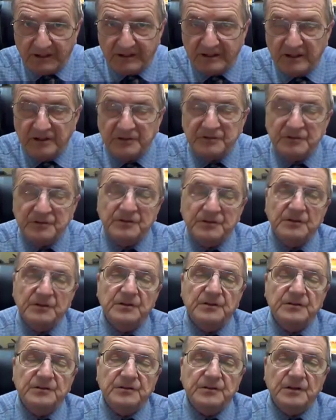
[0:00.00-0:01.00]
a lot of cases
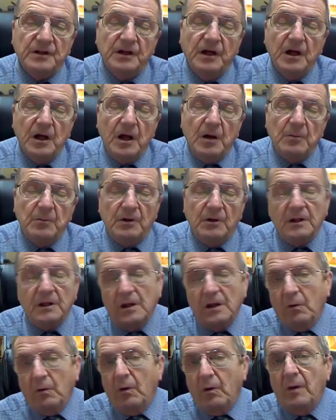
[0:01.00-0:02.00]
in this
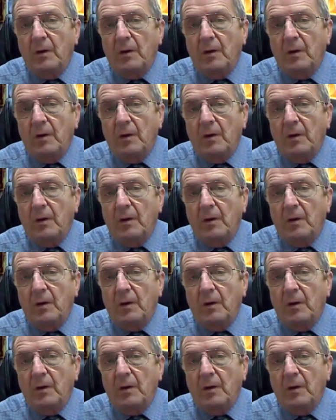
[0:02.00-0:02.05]
book.